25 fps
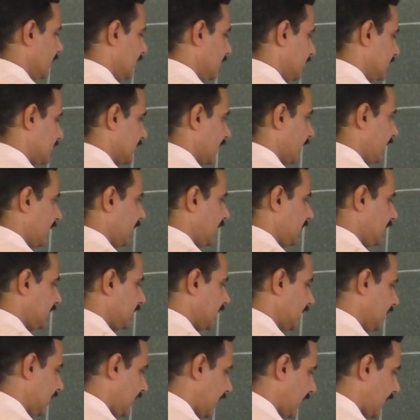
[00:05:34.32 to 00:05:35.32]
It's a very
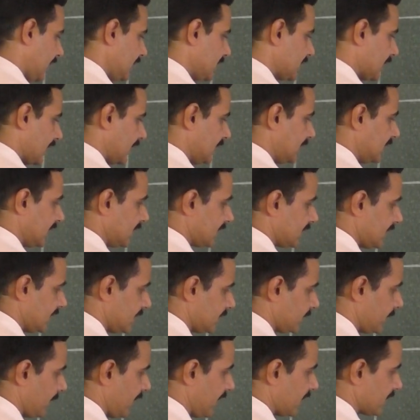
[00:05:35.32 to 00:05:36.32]
thin lens, and this
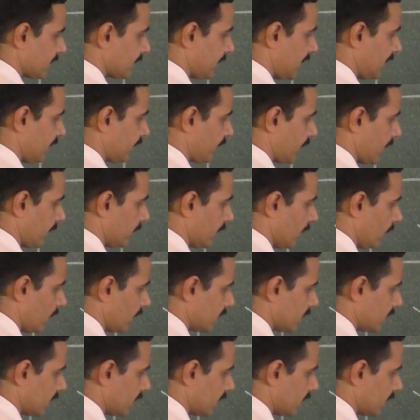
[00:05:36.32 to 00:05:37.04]
displacement from the